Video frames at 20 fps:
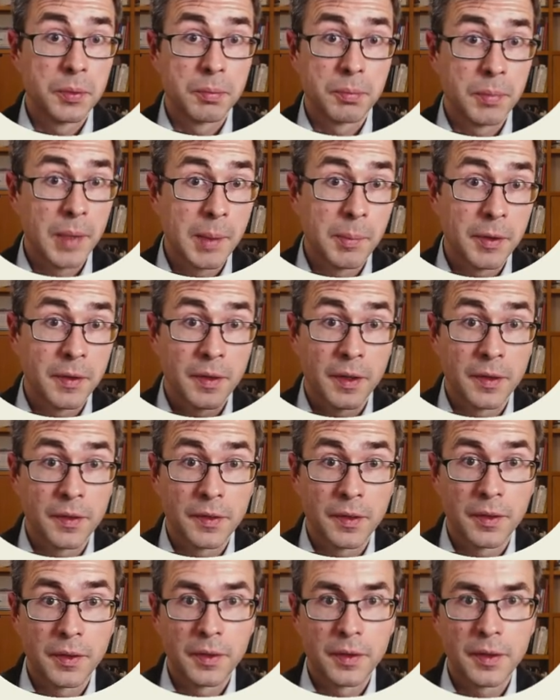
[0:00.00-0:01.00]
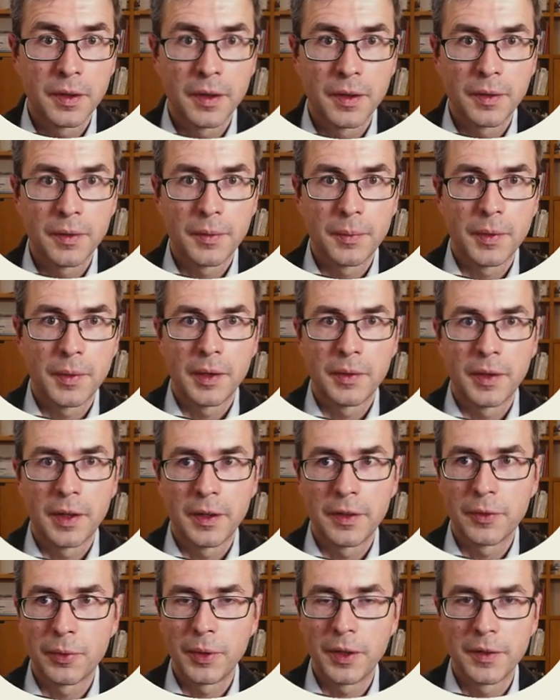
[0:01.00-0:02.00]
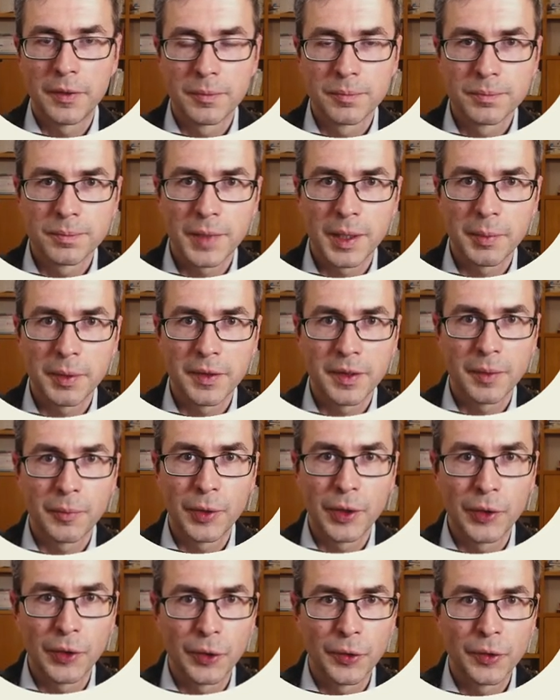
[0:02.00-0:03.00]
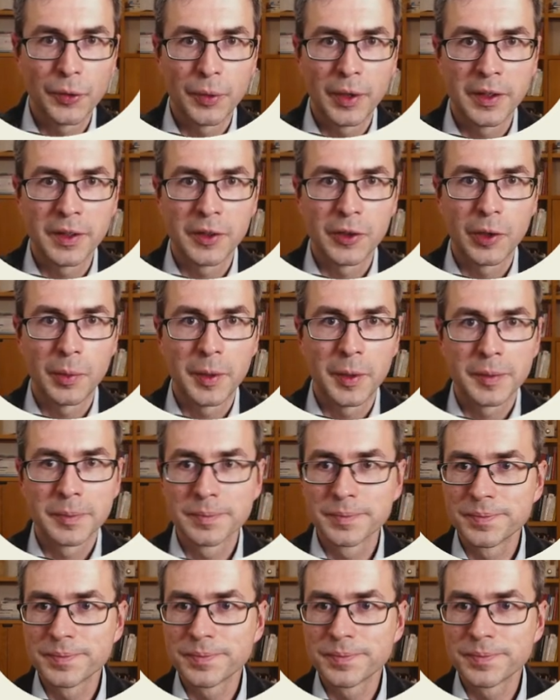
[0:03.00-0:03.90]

Maybe there is a nice reason. Maybe someone knows, write a comment.